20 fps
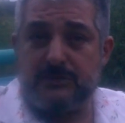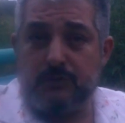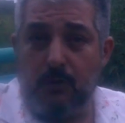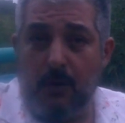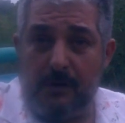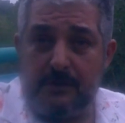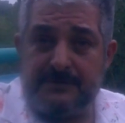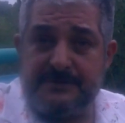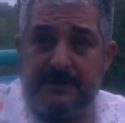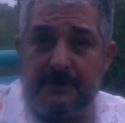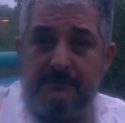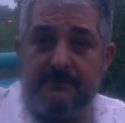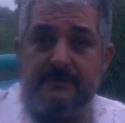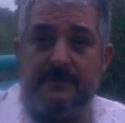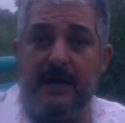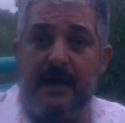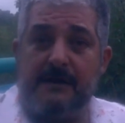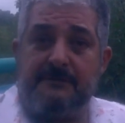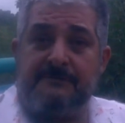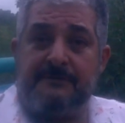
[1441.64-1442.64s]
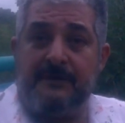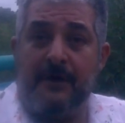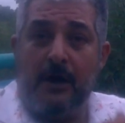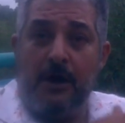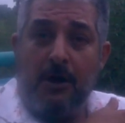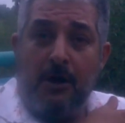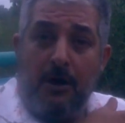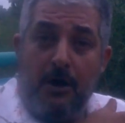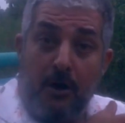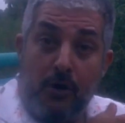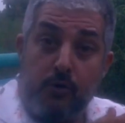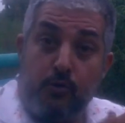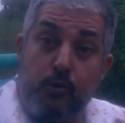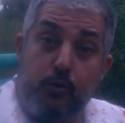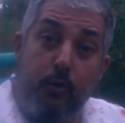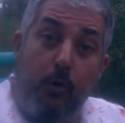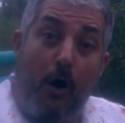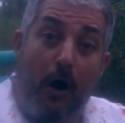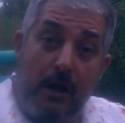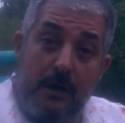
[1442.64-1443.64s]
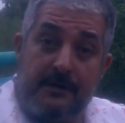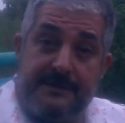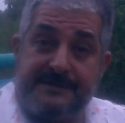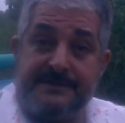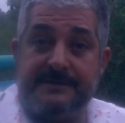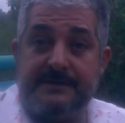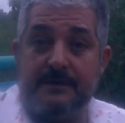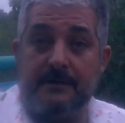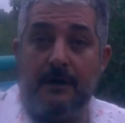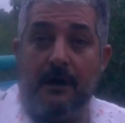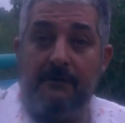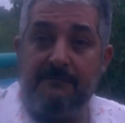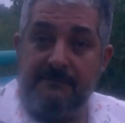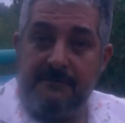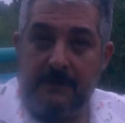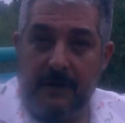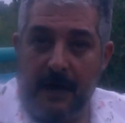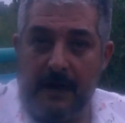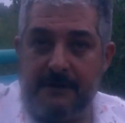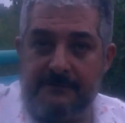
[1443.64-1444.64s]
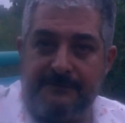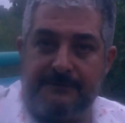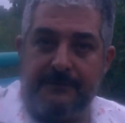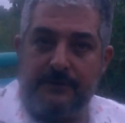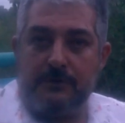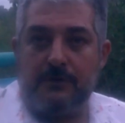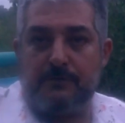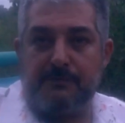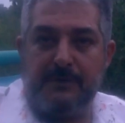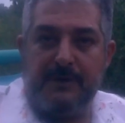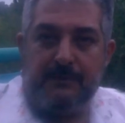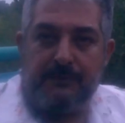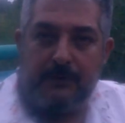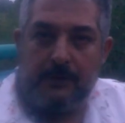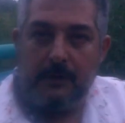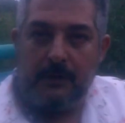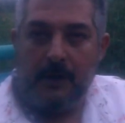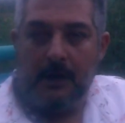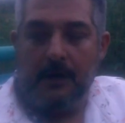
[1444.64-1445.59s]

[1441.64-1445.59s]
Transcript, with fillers: quality of life, quality of life for your people.